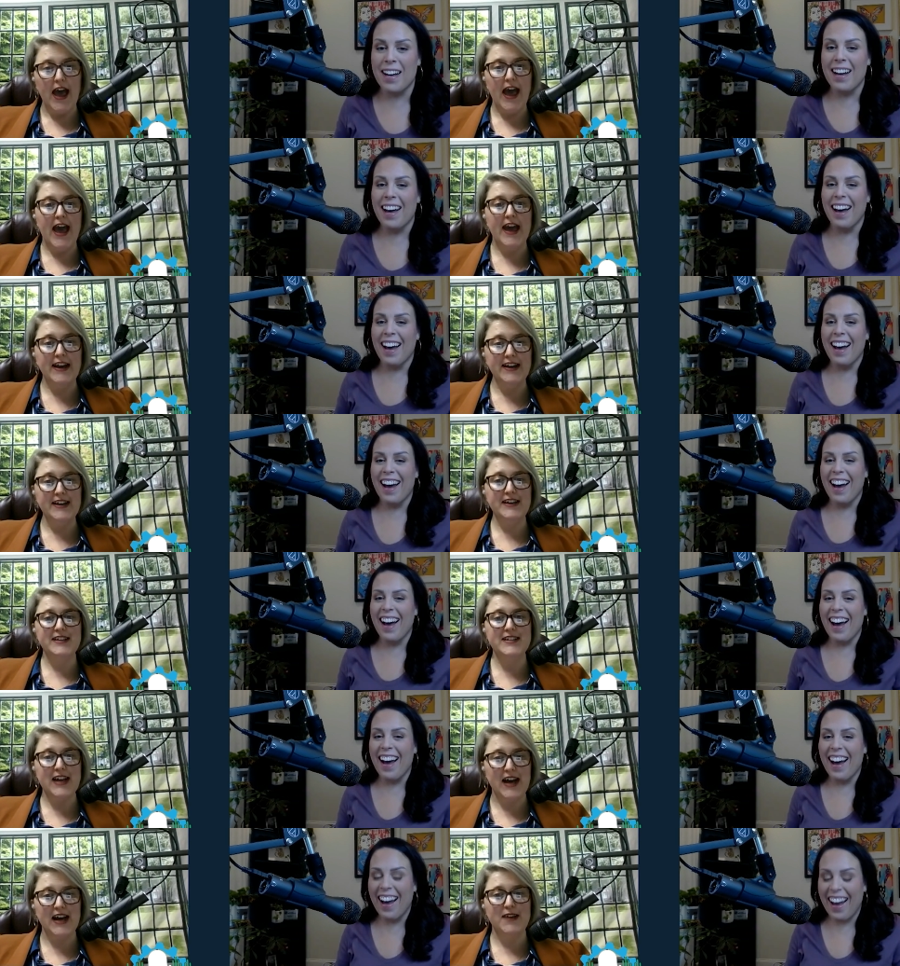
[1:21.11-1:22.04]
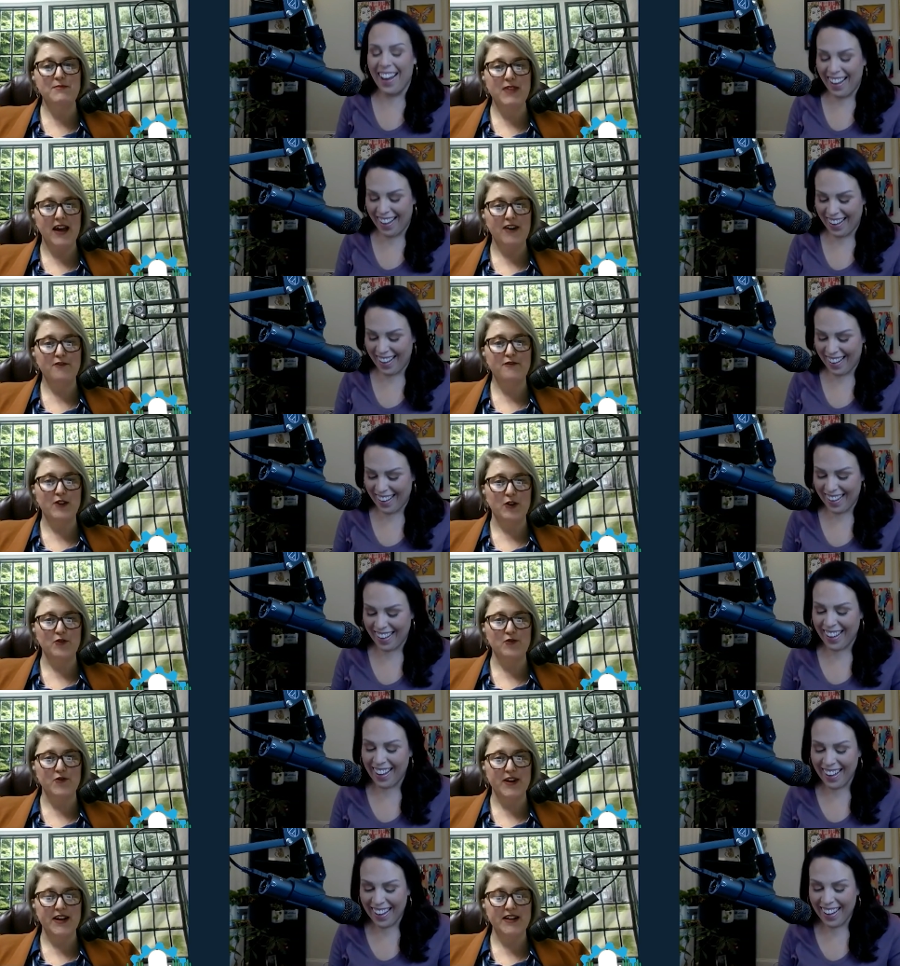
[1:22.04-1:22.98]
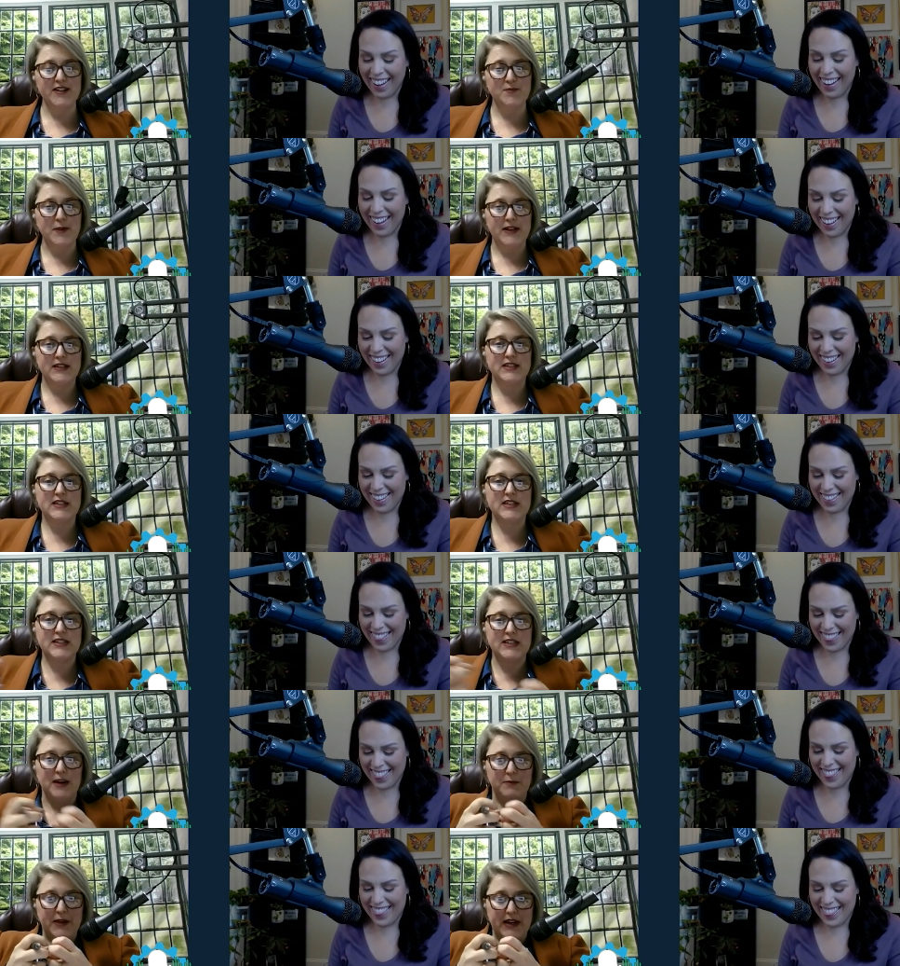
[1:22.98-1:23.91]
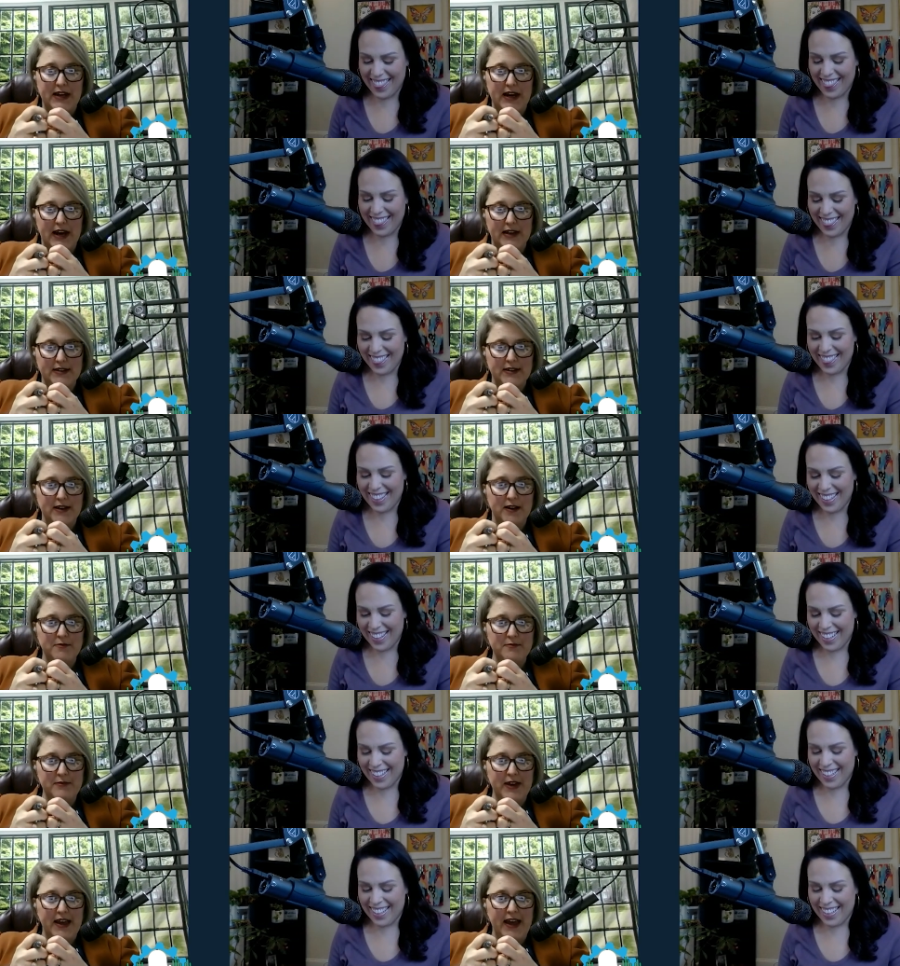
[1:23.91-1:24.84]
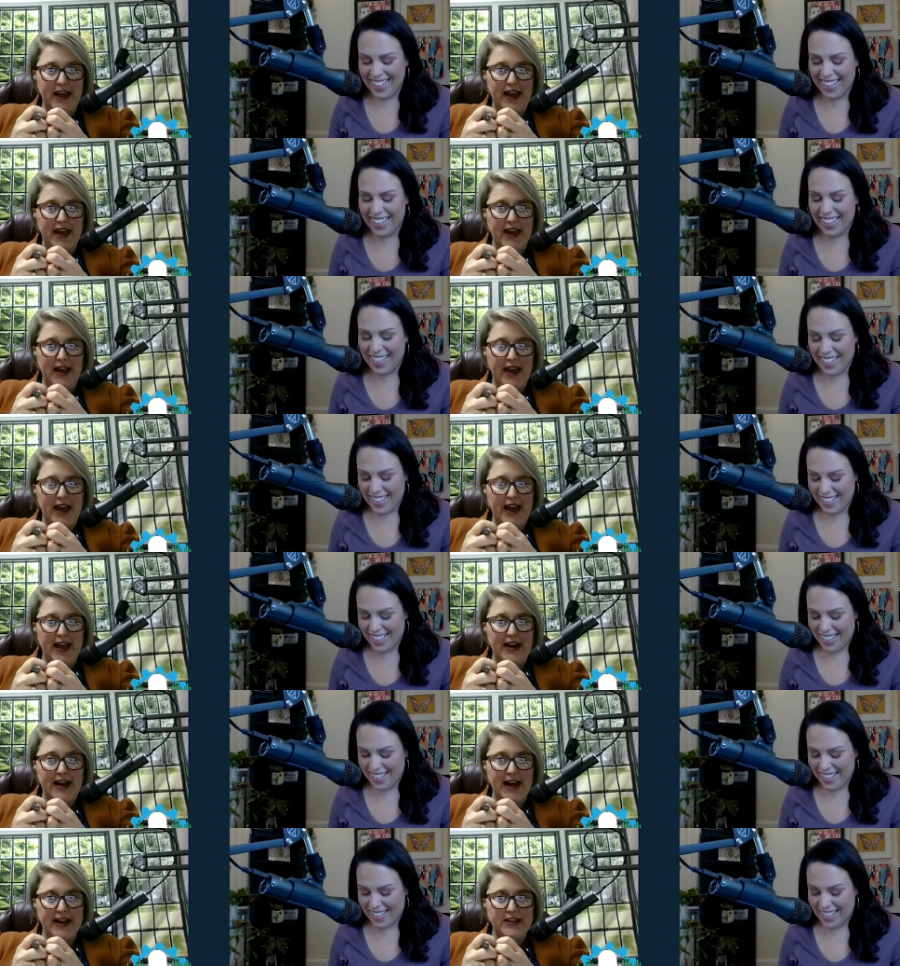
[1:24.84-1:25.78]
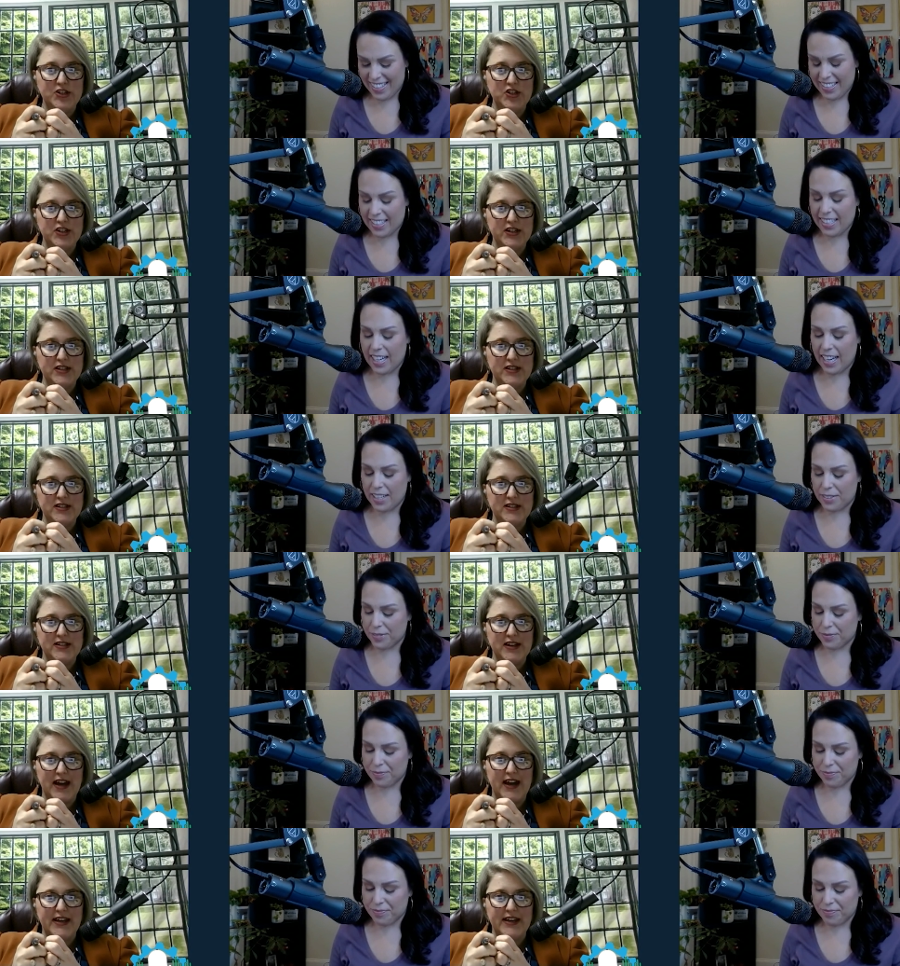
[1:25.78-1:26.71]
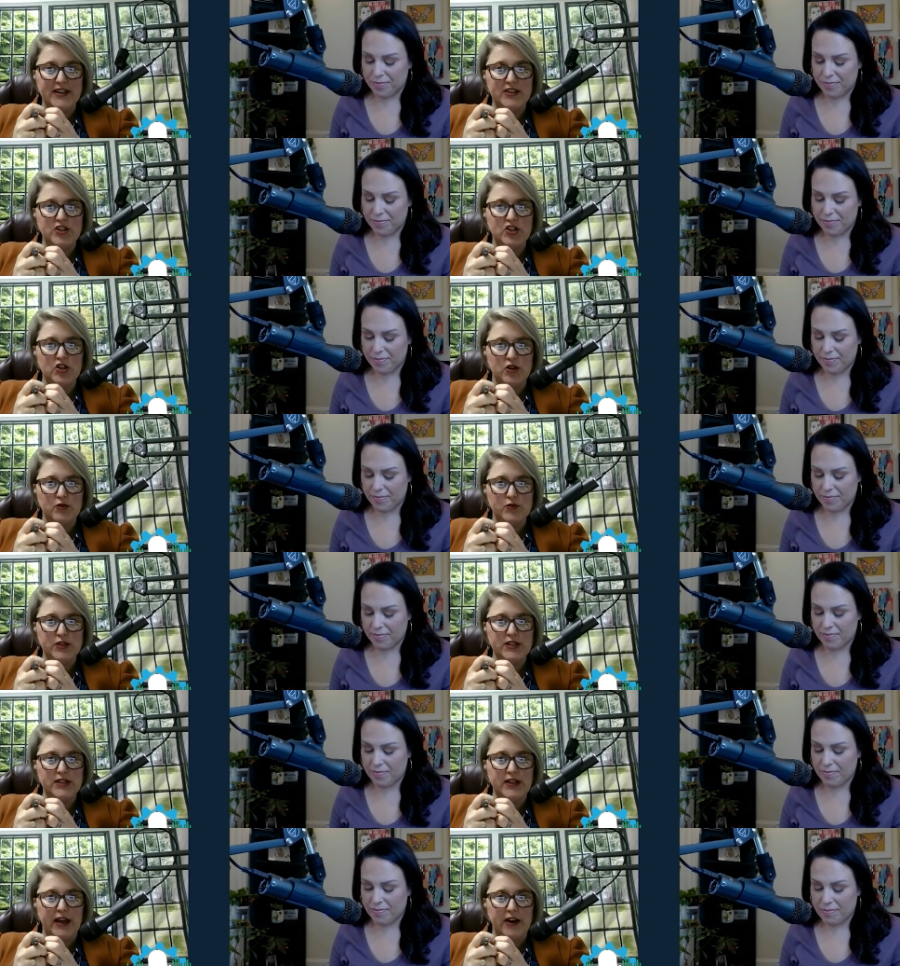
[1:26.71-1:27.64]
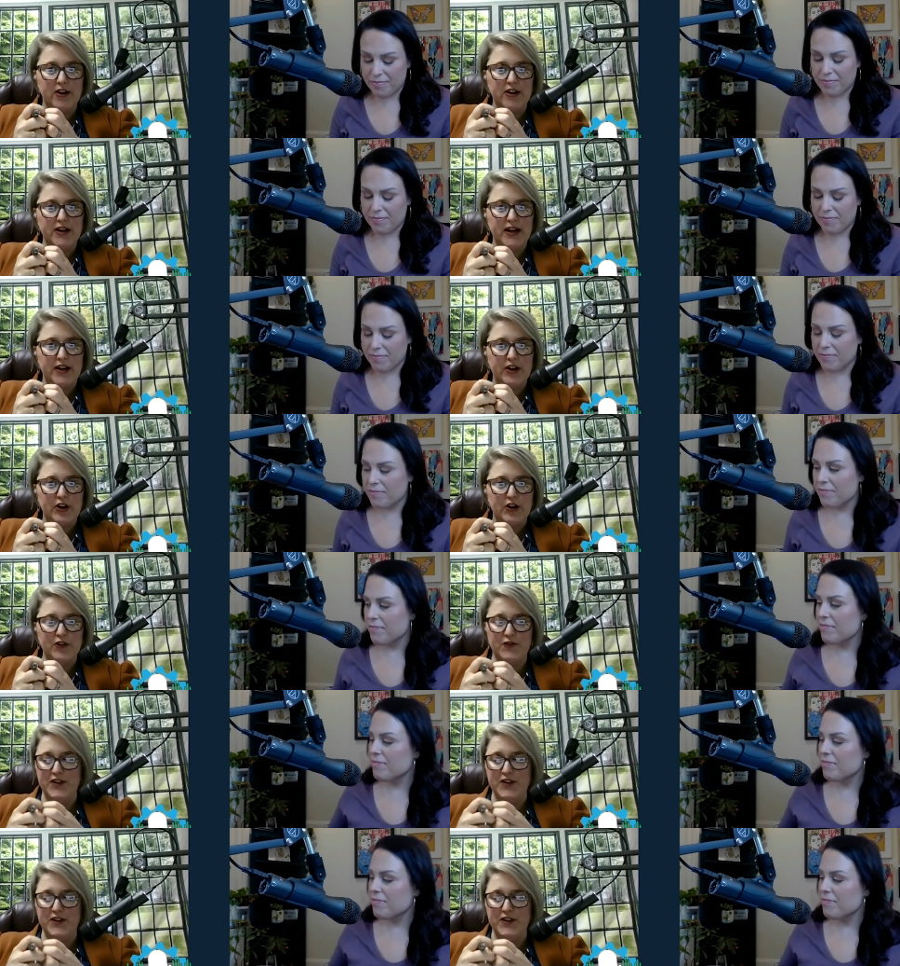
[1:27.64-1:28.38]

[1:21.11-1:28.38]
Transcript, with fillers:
Speaker 1: Anytime that phone rings, my stomach knots up, and I just yeah. I get so scared and